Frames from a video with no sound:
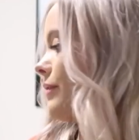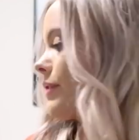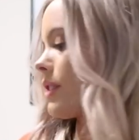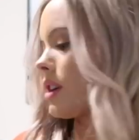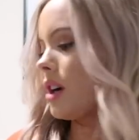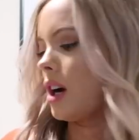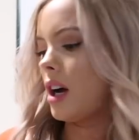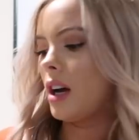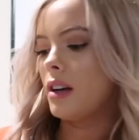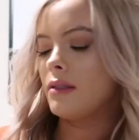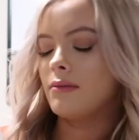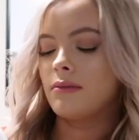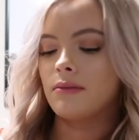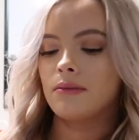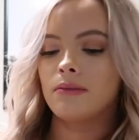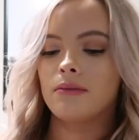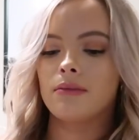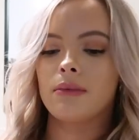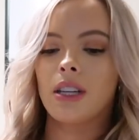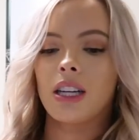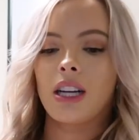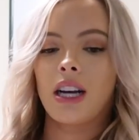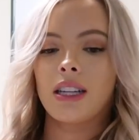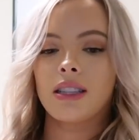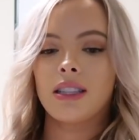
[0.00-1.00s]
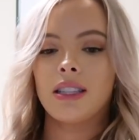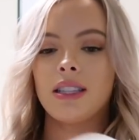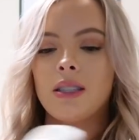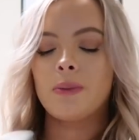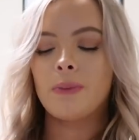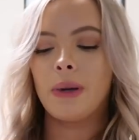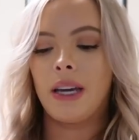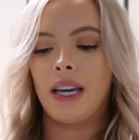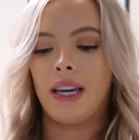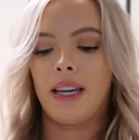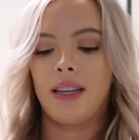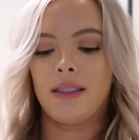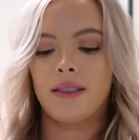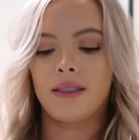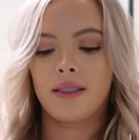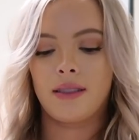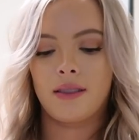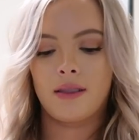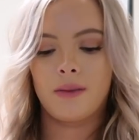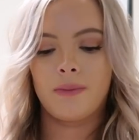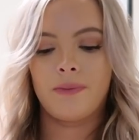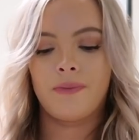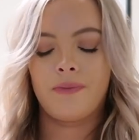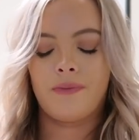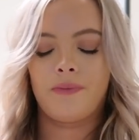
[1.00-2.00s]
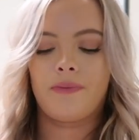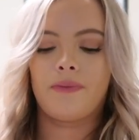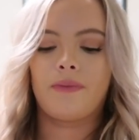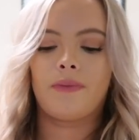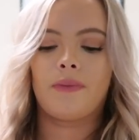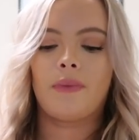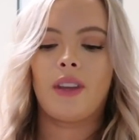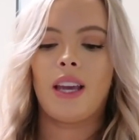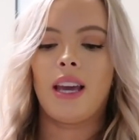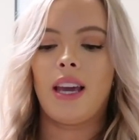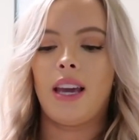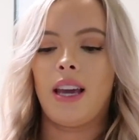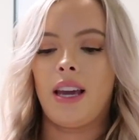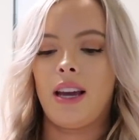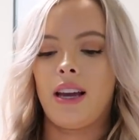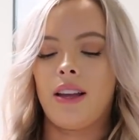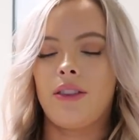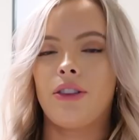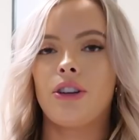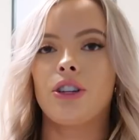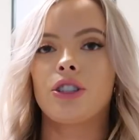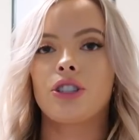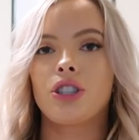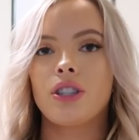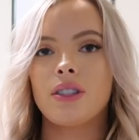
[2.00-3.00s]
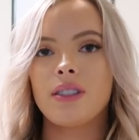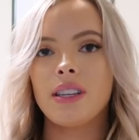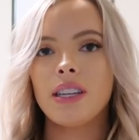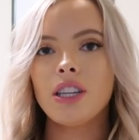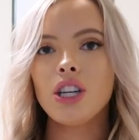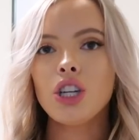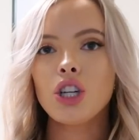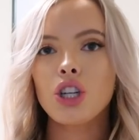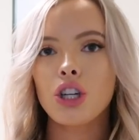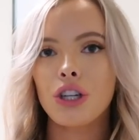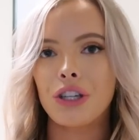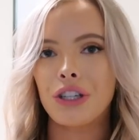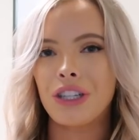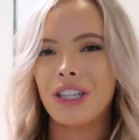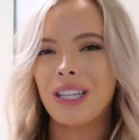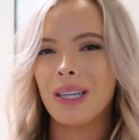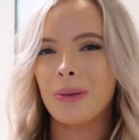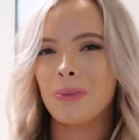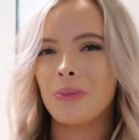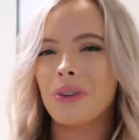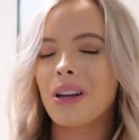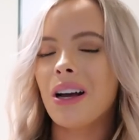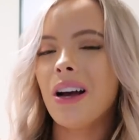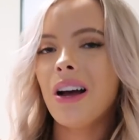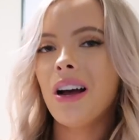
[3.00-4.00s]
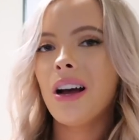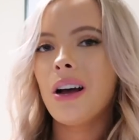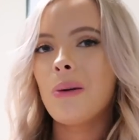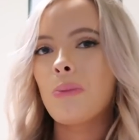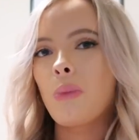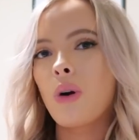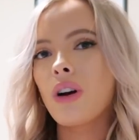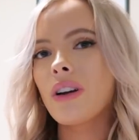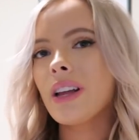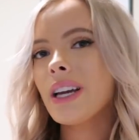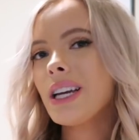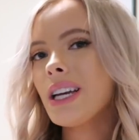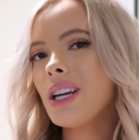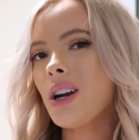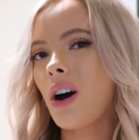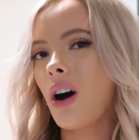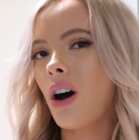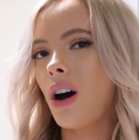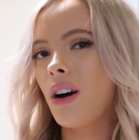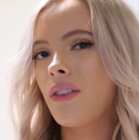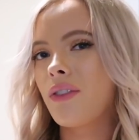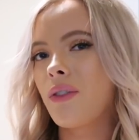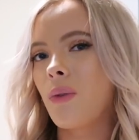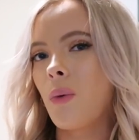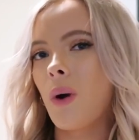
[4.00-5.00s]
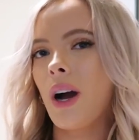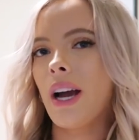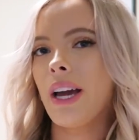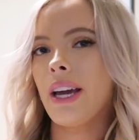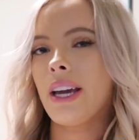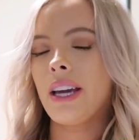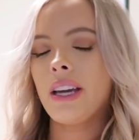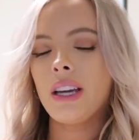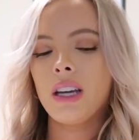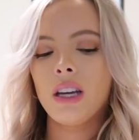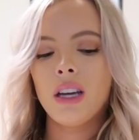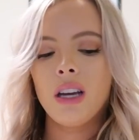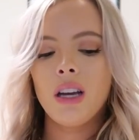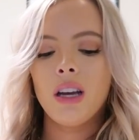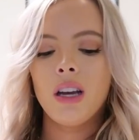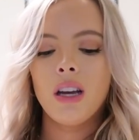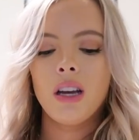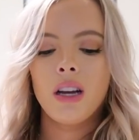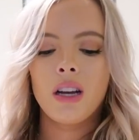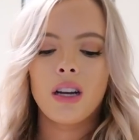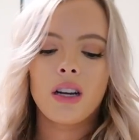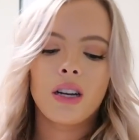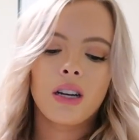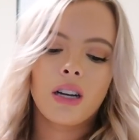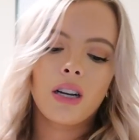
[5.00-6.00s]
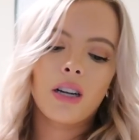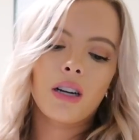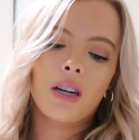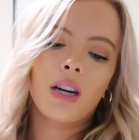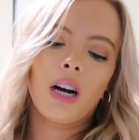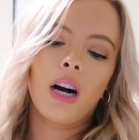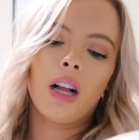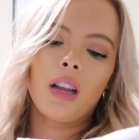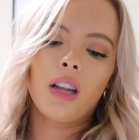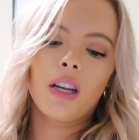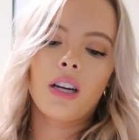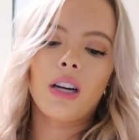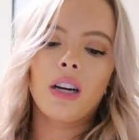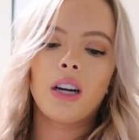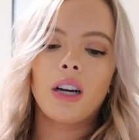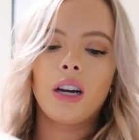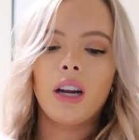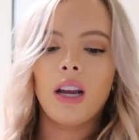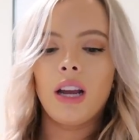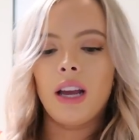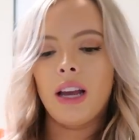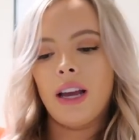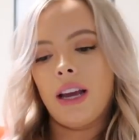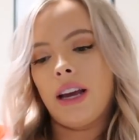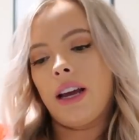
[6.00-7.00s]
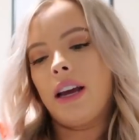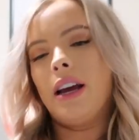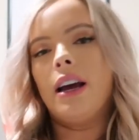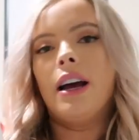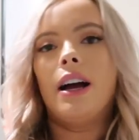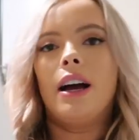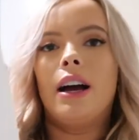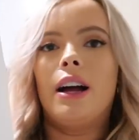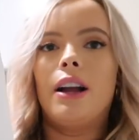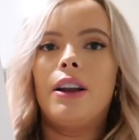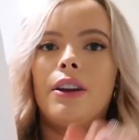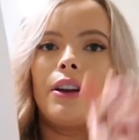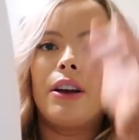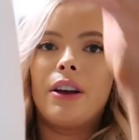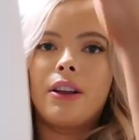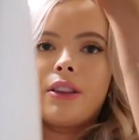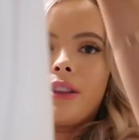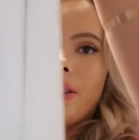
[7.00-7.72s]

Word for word: I forgot. I got these pants and they're just like a cream, more like an off-white color and